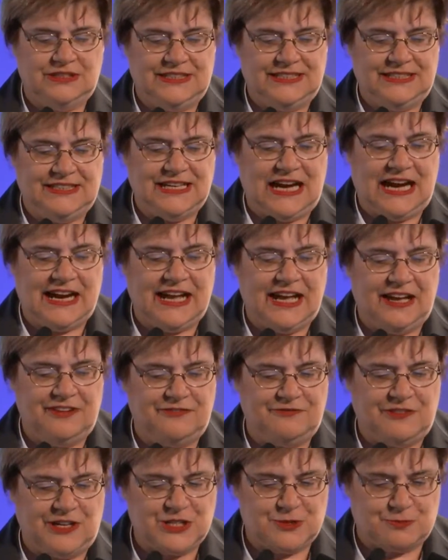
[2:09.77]
the
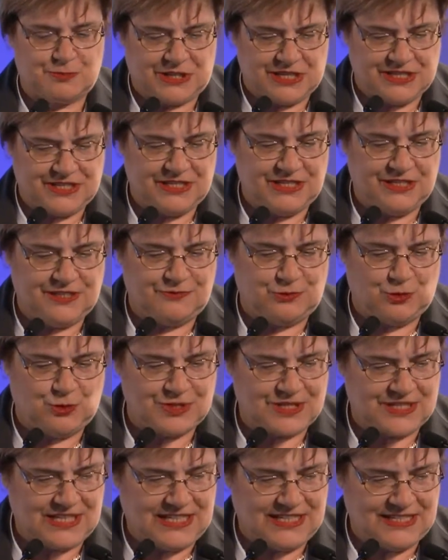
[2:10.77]
IF Vice President
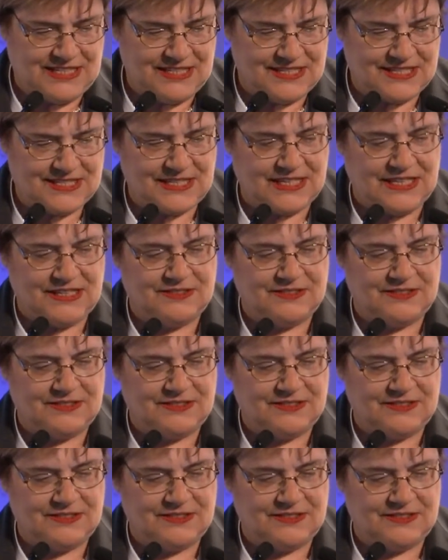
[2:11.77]
for Science